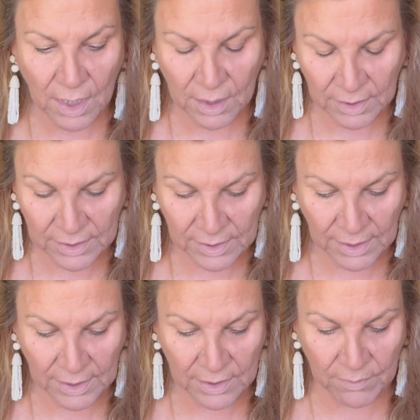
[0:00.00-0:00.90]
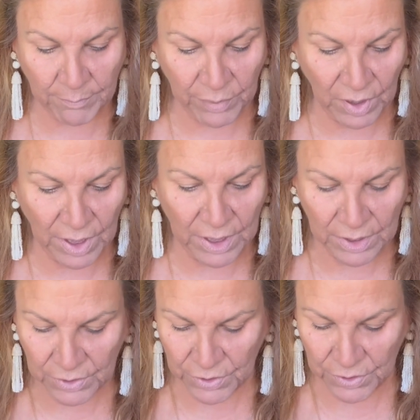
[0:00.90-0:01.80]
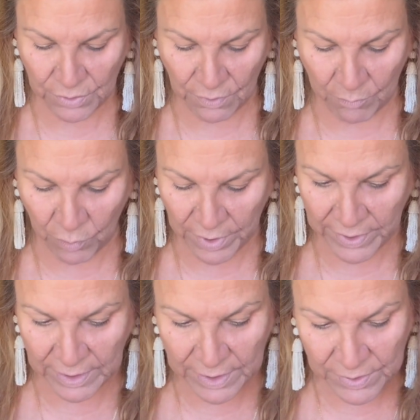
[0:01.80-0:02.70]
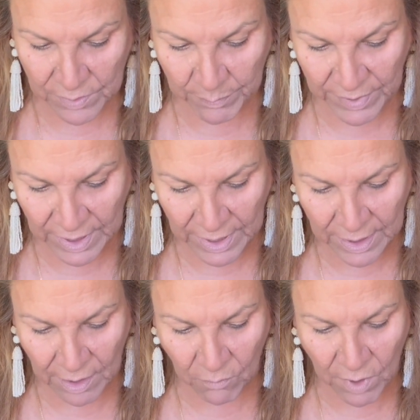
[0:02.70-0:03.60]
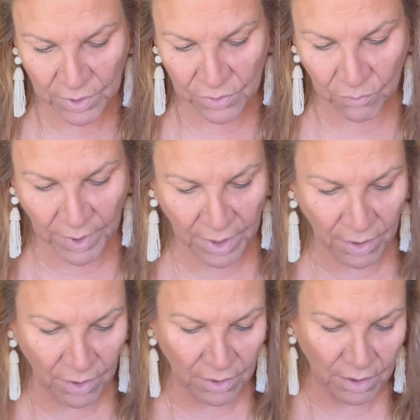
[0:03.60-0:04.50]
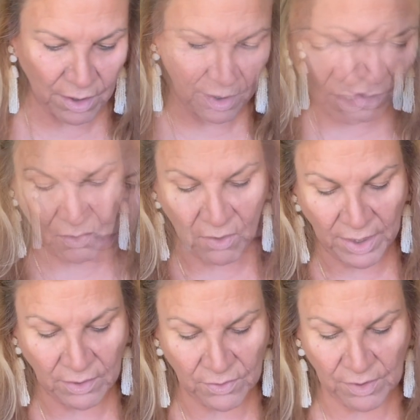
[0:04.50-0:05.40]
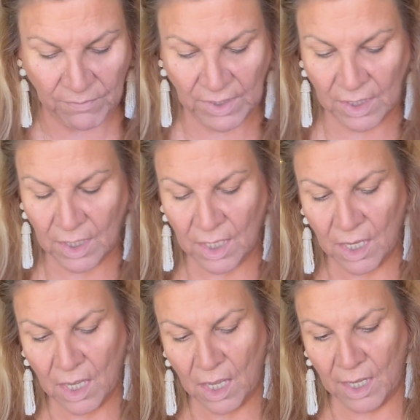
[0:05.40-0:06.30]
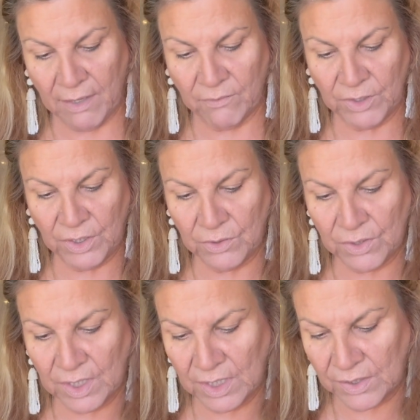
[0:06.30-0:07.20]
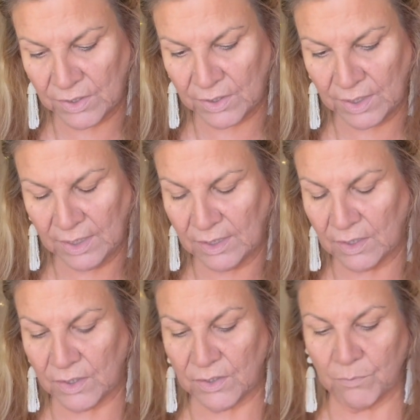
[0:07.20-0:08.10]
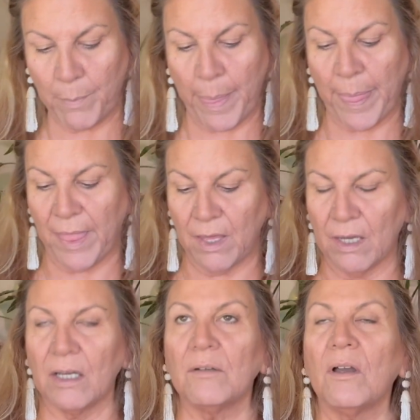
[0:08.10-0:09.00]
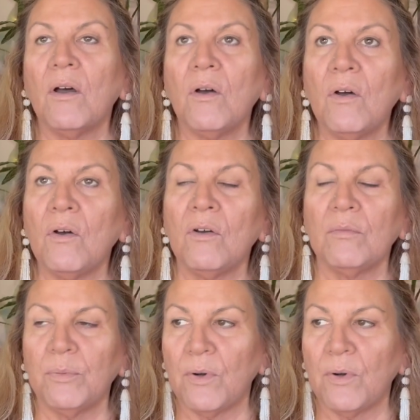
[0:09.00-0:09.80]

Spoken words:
let's get into blush. So I'm wearing this pink. I want to wear, oh, I know something. I haven't used this since, I